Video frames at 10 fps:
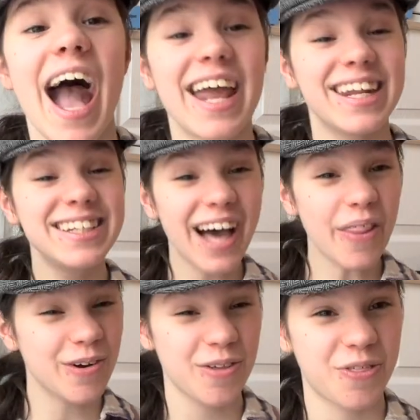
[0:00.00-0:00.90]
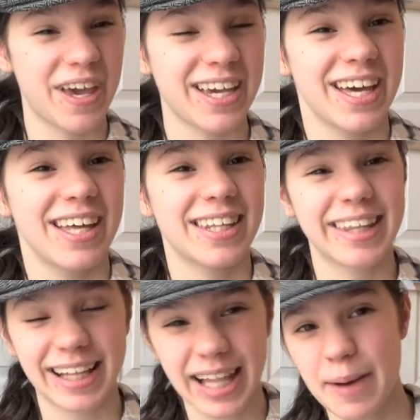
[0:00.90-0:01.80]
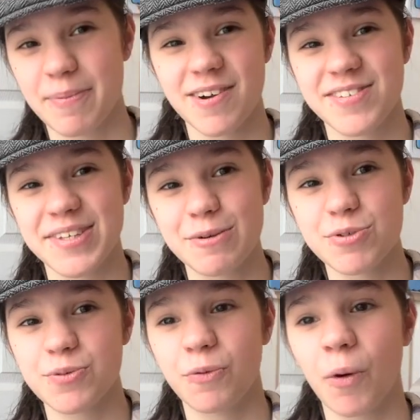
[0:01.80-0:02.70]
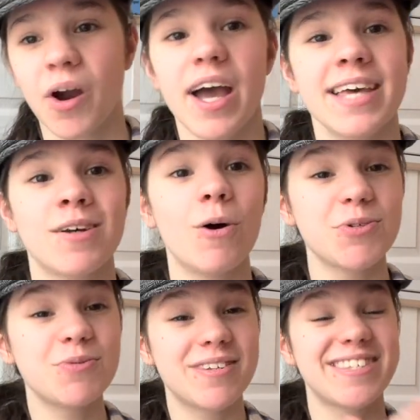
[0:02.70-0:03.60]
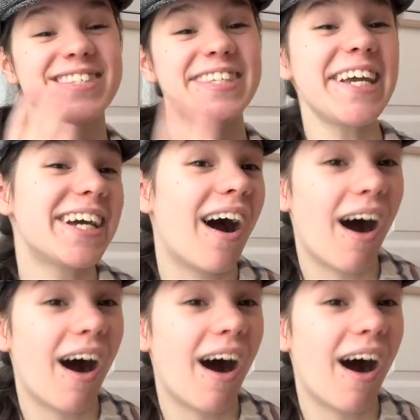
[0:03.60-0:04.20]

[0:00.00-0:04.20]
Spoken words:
And another thing that the clapper is used for is also to sync